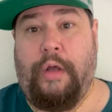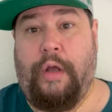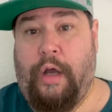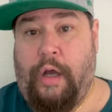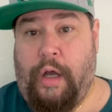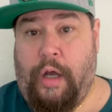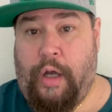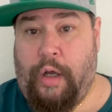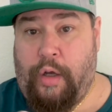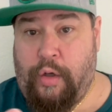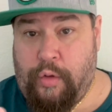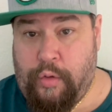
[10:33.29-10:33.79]

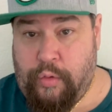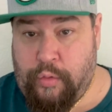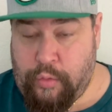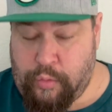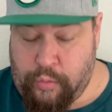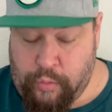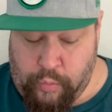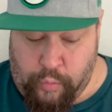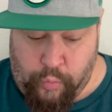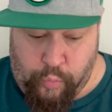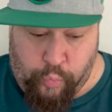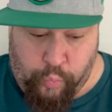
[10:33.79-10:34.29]
Uh,
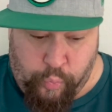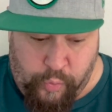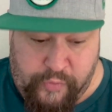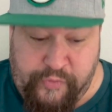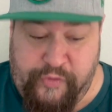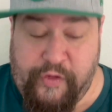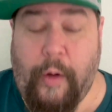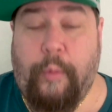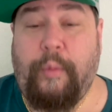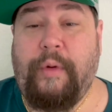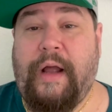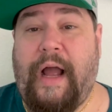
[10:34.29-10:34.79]

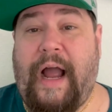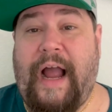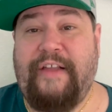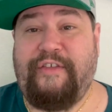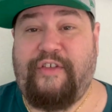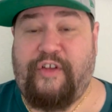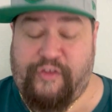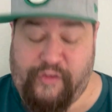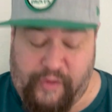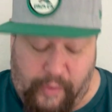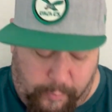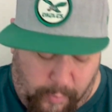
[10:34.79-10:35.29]
what's up with
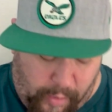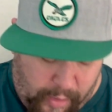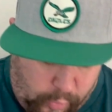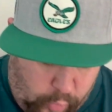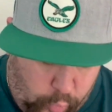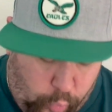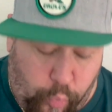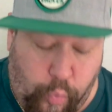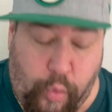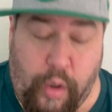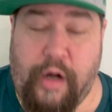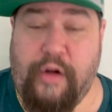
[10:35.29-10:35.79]
Isaac
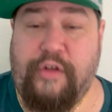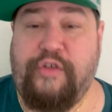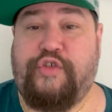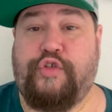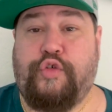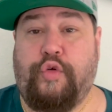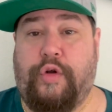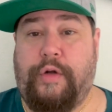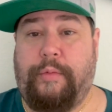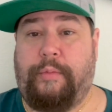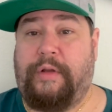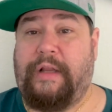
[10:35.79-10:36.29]
Seumalo? Where's
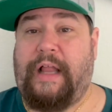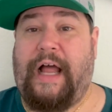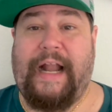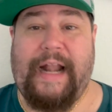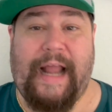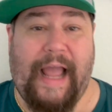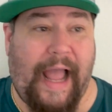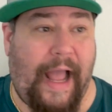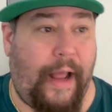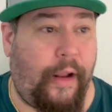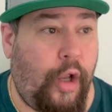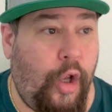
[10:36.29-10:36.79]
Jordan Mailata
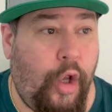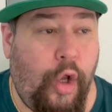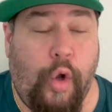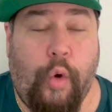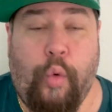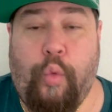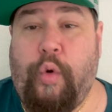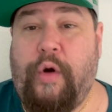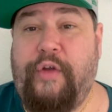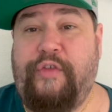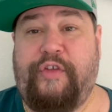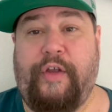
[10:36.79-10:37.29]
at?
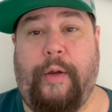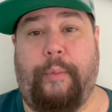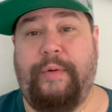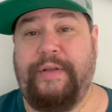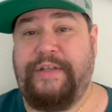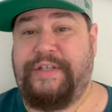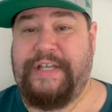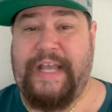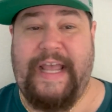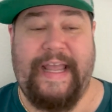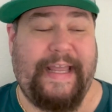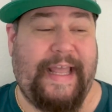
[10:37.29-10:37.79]
What's up
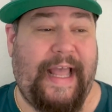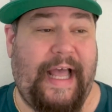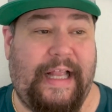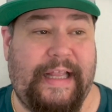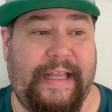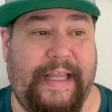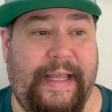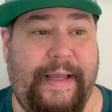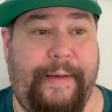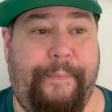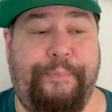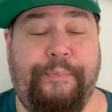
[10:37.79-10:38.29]
with Jake
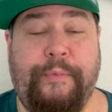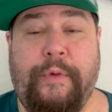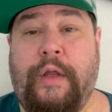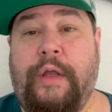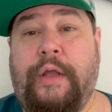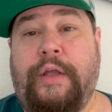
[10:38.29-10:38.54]
Elliott?